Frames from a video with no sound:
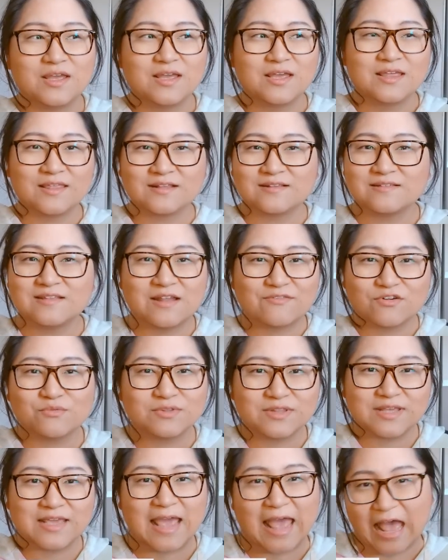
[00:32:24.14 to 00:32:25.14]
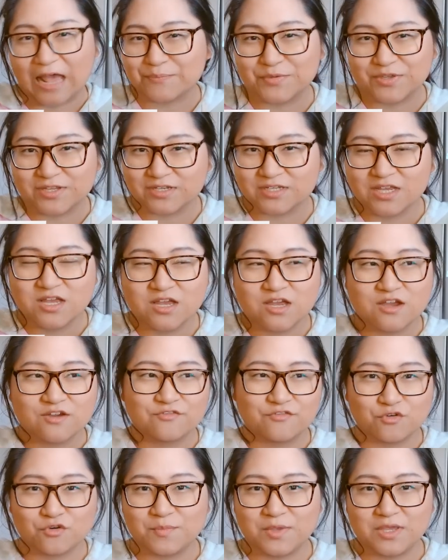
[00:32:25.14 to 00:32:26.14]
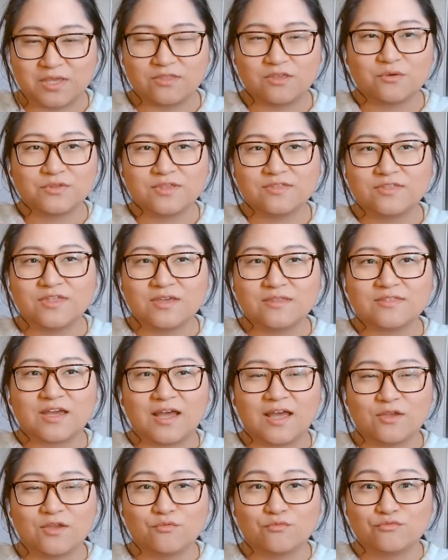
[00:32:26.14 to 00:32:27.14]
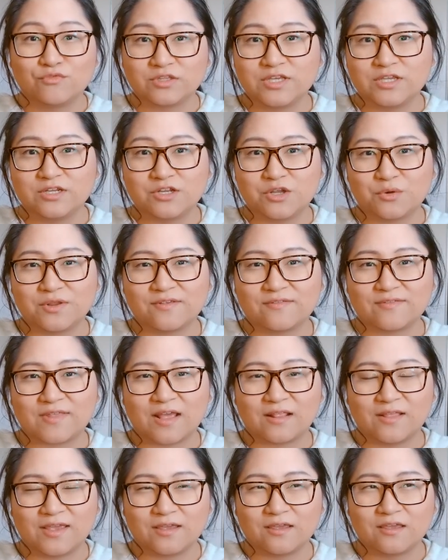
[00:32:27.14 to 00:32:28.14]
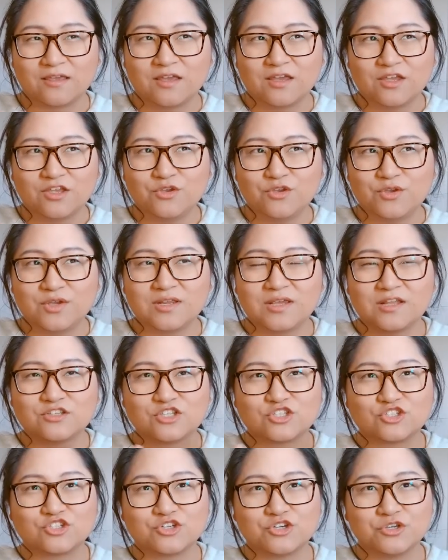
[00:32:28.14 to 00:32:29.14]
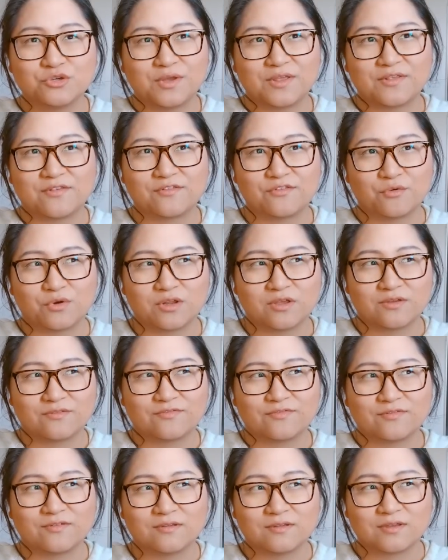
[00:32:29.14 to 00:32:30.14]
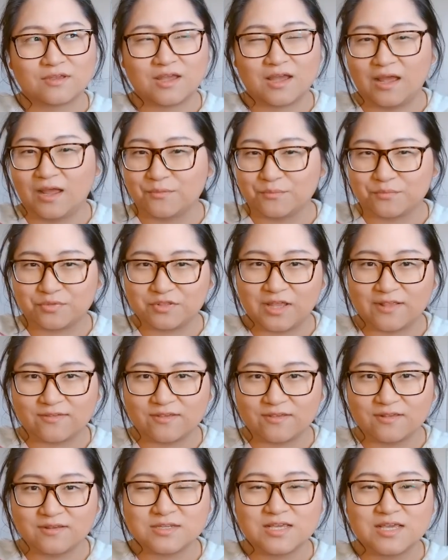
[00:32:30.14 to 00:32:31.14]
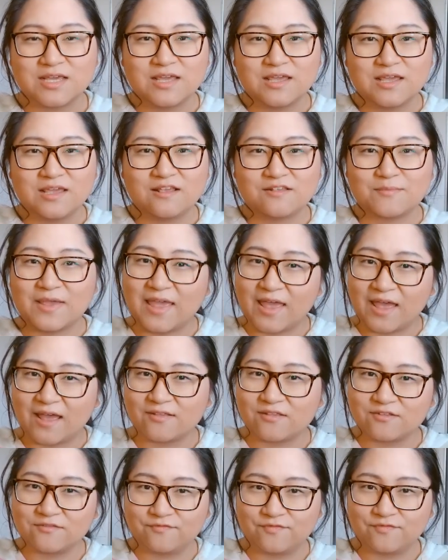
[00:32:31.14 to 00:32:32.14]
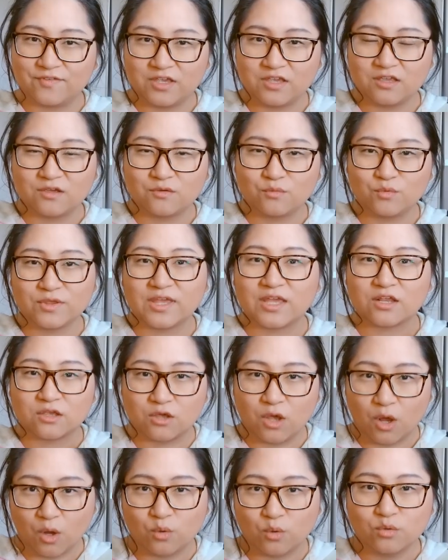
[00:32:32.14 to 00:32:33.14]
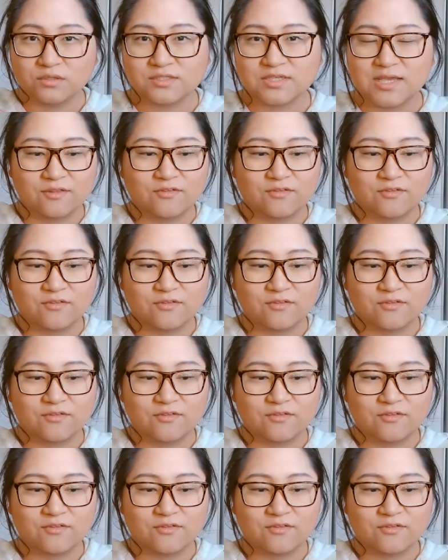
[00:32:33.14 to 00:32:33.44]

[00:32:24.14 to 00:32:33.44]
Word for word: That's never really happened for me. The only thing that I really noticed that like you could construe as sort of unpleasant is my hands and feet will get cold.